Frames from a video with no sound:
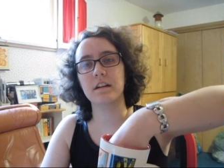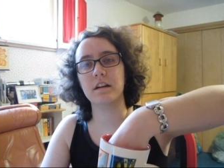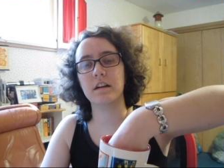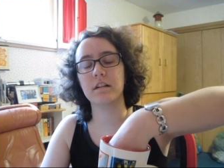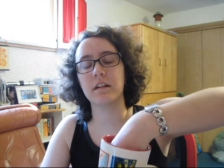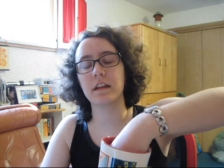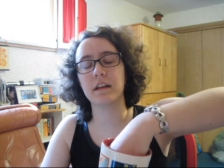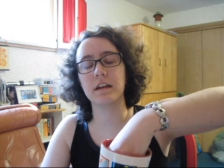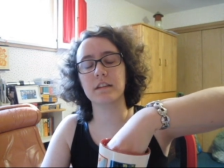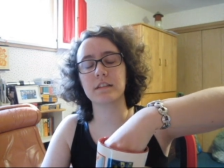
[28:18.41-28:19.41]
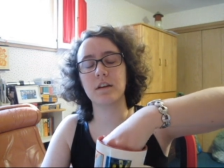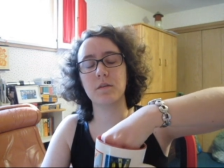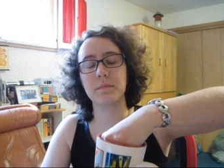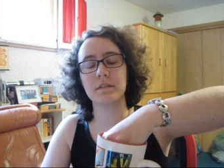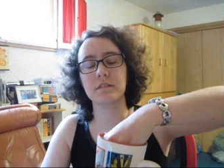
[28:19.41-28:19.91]
Alright, guys, I
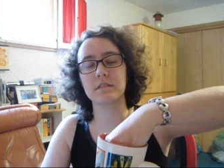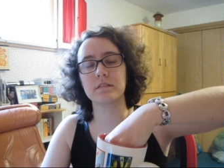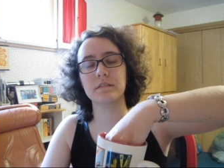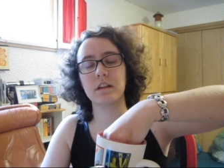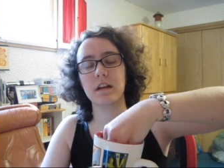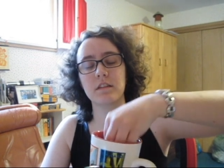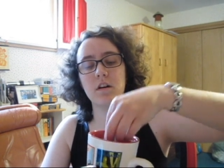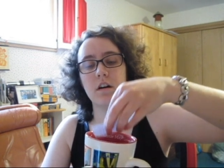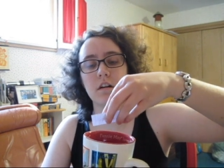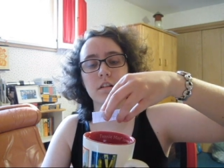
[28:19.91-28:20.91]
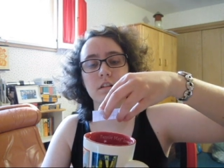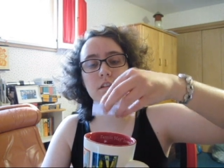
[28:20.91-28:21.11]
hope this is not long.